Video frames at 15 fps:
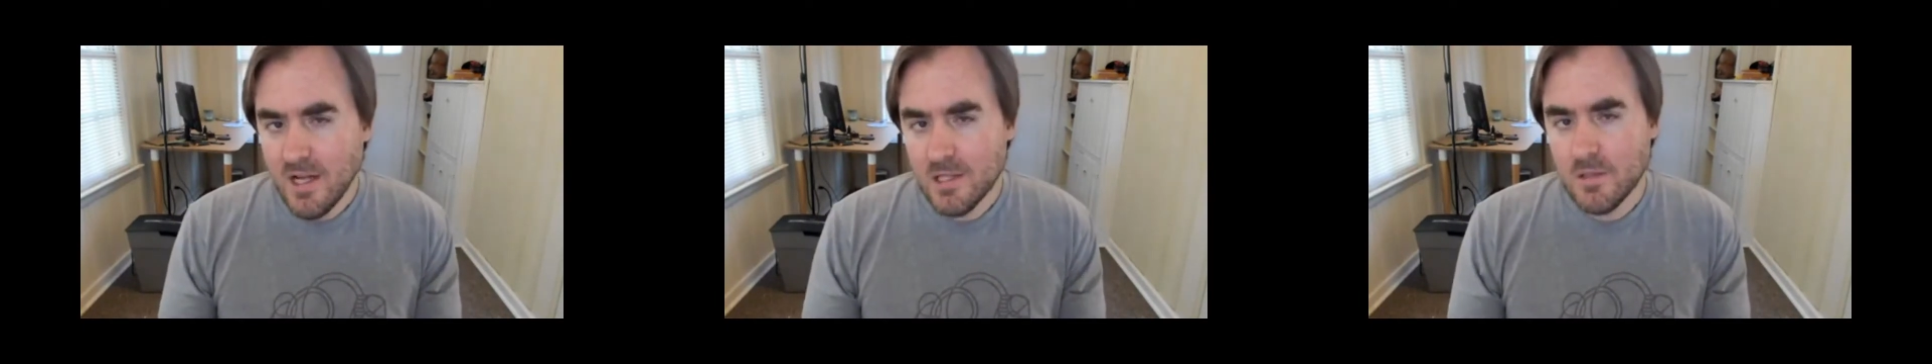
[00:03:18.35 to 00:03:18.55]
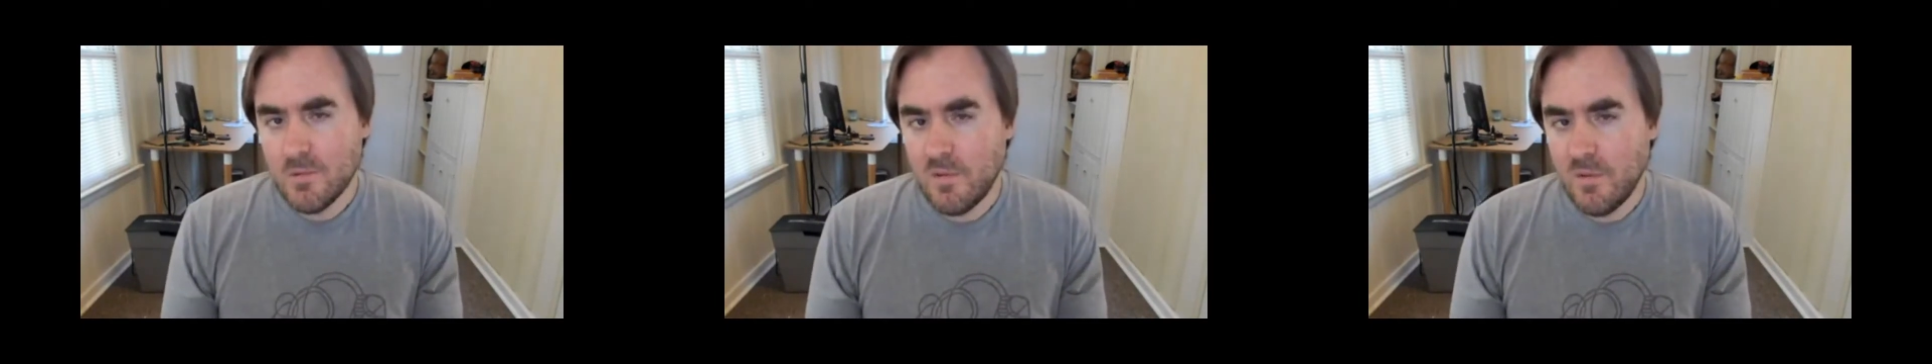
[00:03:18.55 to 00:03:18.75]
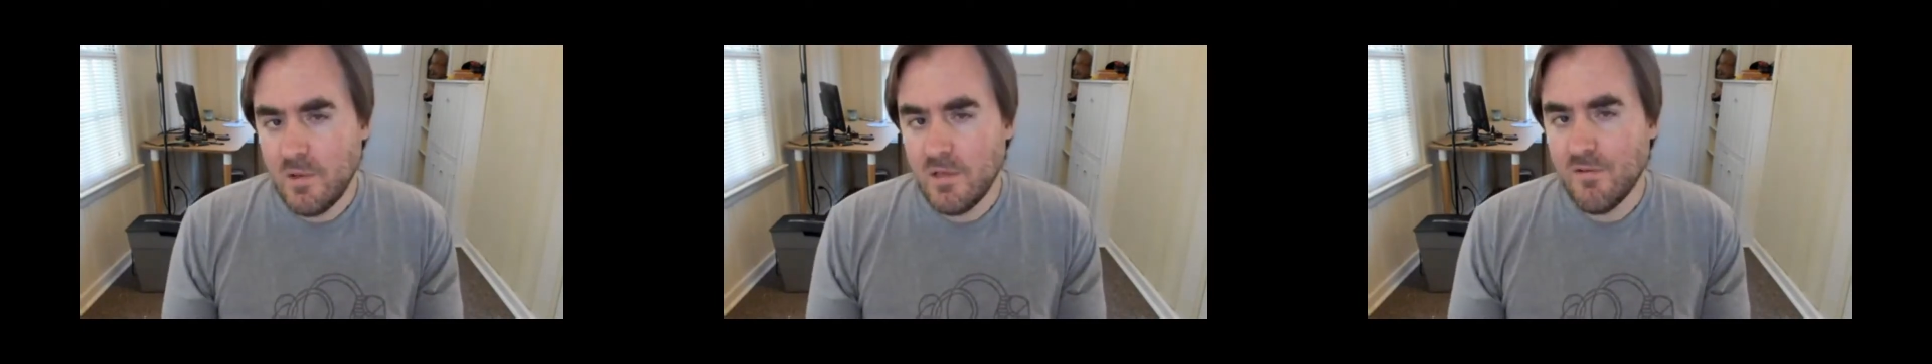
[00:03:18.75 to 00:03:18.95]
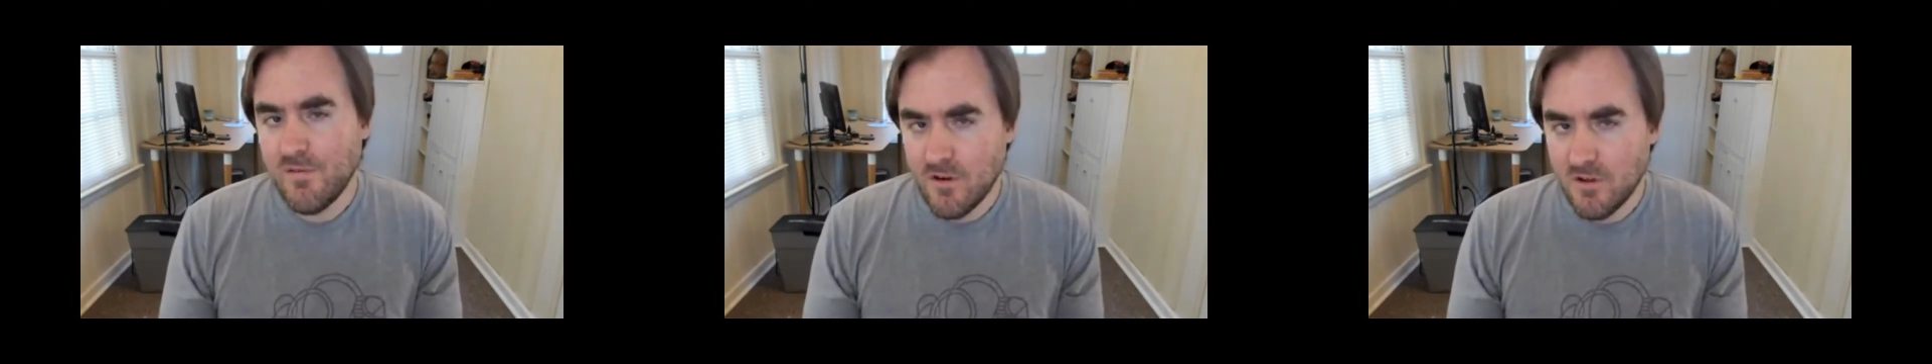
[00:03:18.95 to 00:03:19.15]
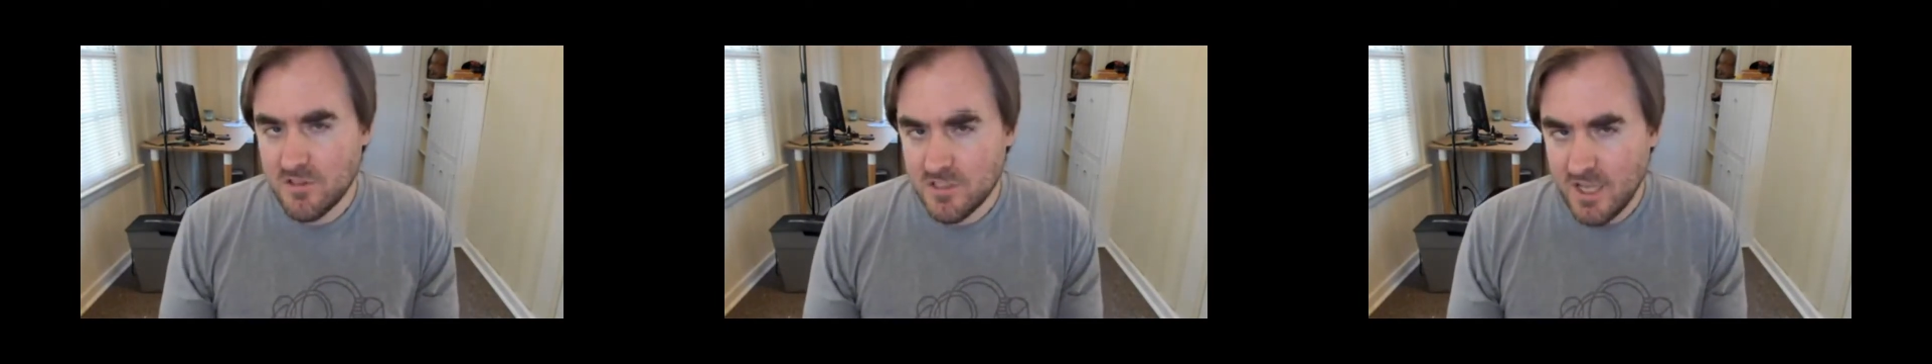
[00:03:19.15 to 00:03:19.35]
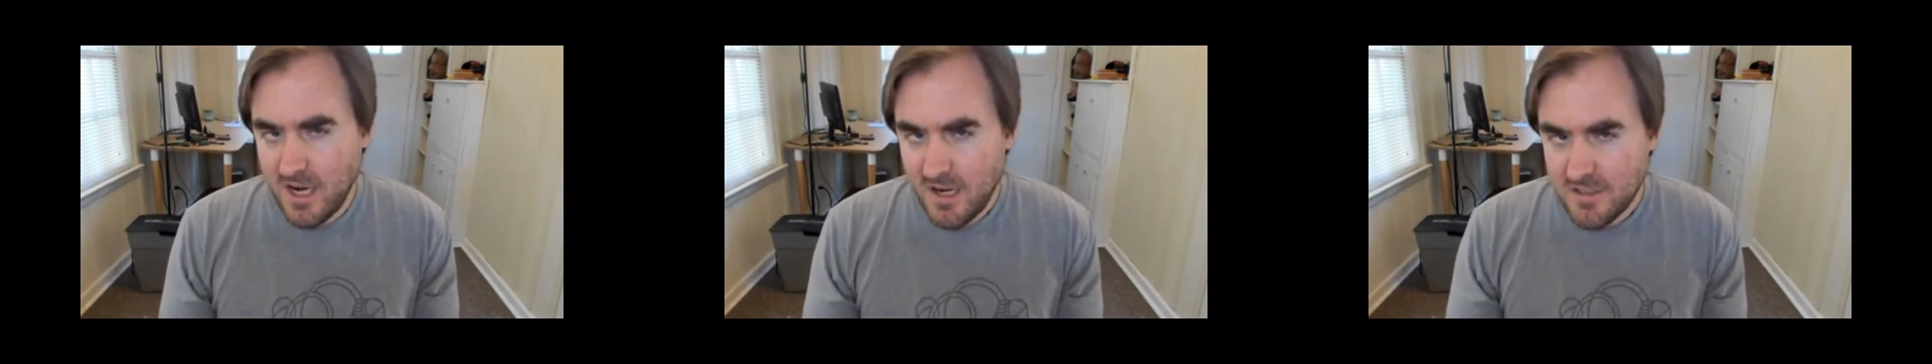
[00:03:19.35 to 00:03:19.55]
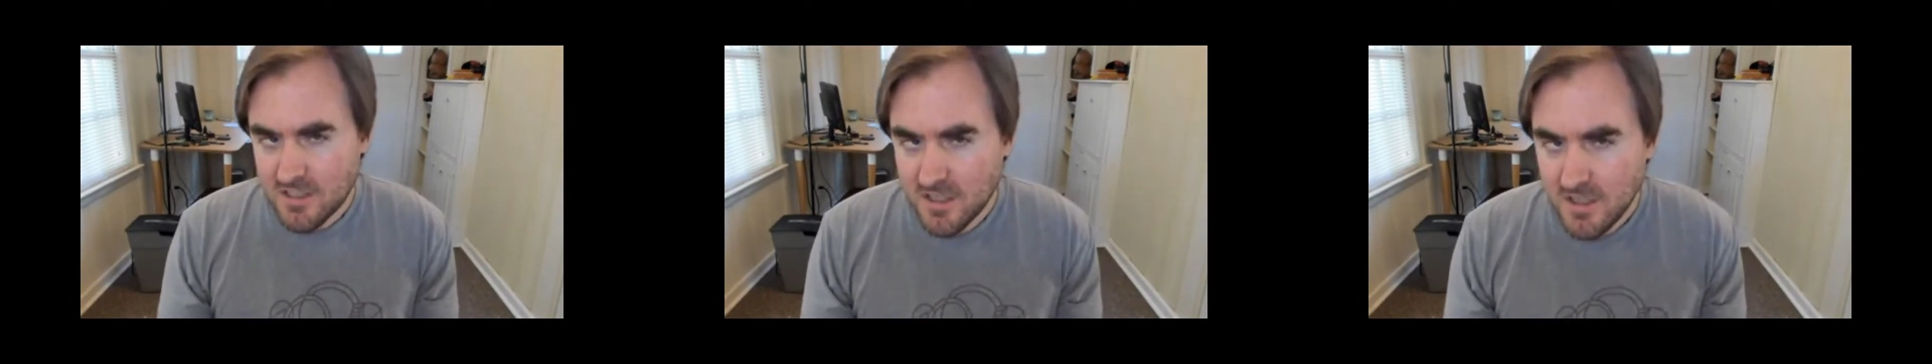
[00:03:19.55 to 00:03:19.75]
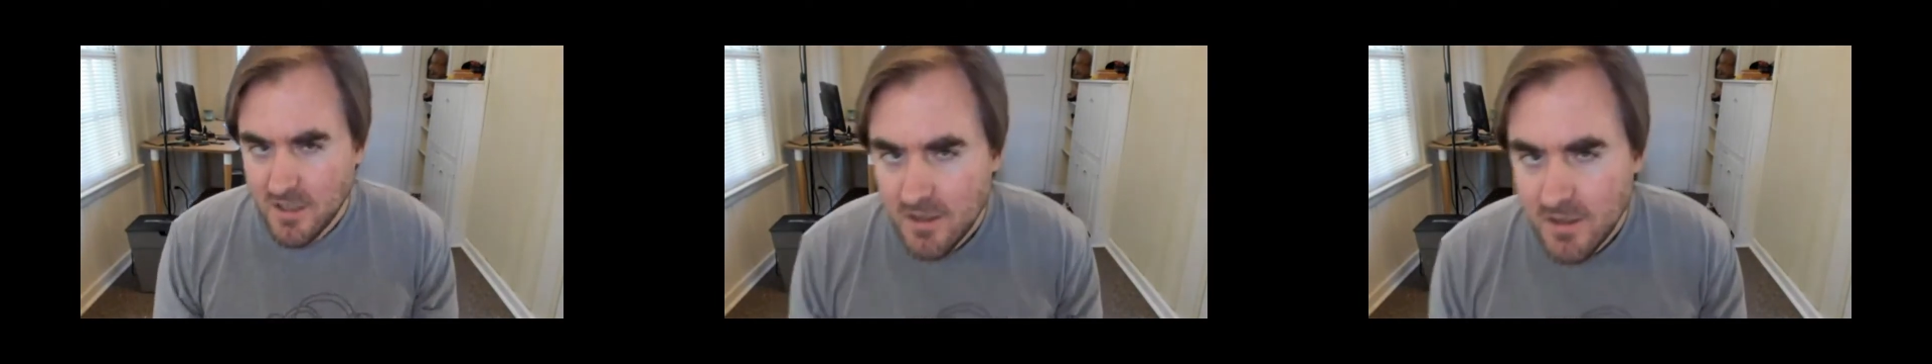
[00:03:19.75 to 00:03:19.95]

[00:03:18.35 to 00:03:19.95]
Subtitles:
get them to read the first sentence,